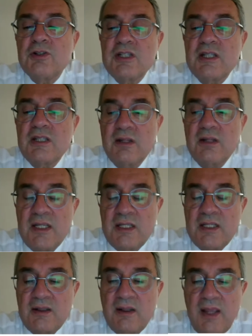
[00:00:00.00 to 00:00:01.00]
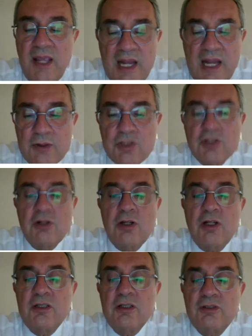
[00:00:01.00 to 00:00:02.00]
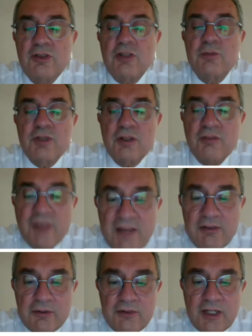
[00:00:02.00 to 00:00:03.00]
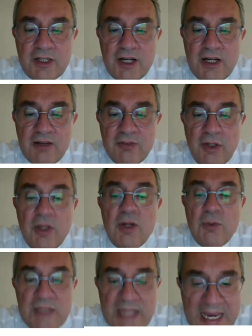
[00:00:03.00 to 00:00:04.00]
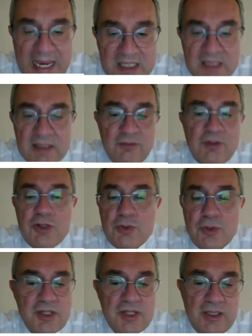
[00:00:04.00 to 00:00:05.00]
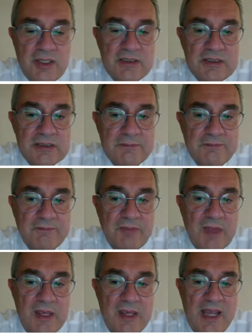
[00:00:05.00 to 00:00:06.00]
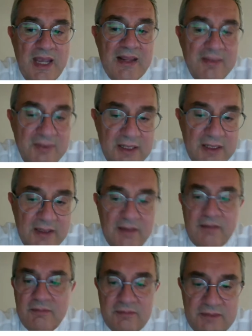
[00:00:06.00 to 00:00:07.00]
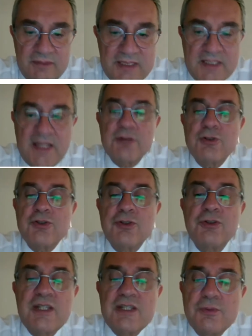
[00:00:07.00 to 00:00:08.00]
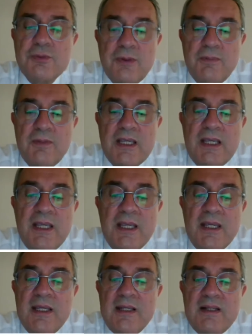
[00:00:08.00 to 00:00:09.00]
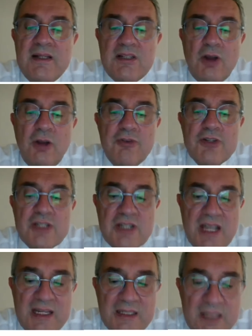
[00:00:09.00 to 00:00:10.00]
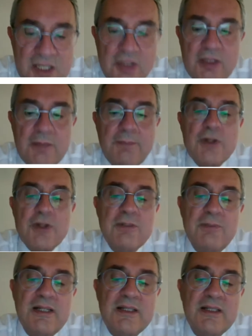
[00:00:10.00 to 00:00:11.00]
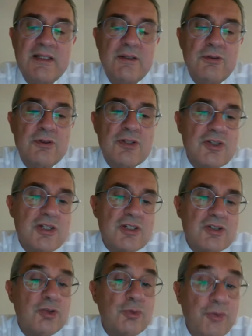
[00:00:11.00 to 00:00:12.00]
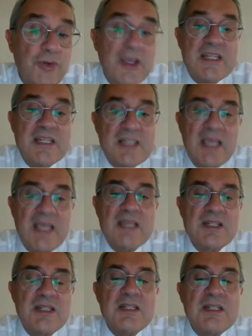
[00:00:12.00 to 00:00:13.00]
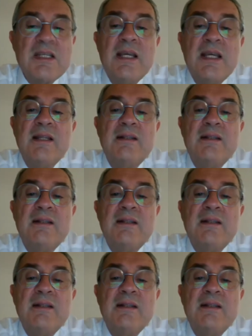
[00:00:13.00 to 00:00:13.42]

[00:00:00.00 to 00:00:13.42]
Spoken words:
because it allows long-term survival of the graft with excellent visual results. And I think Tiziano saw this with me. This offers an additional possibility to the surgeon to face cases